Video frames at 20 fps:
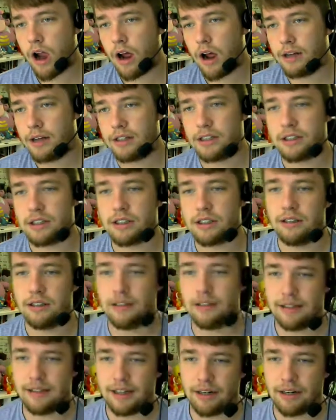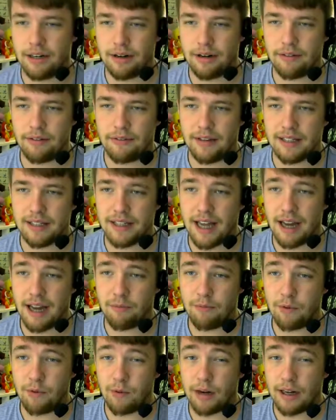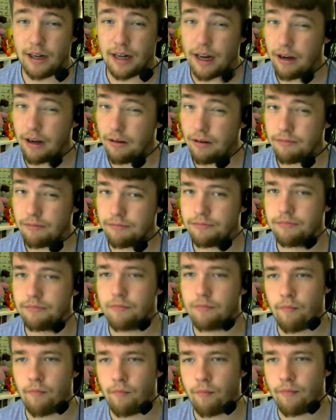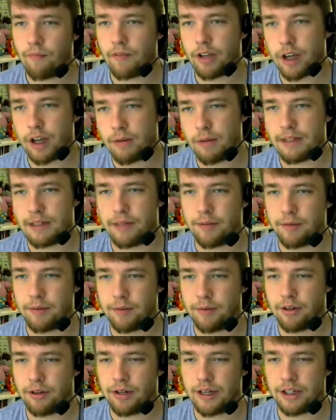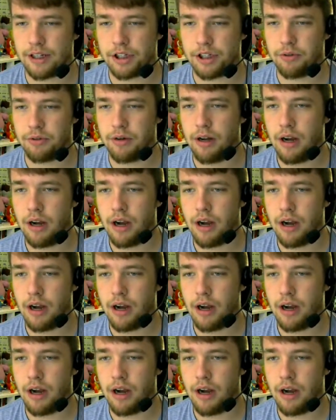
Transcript: And just getting rid of the face cam for right now. Could be something we look into.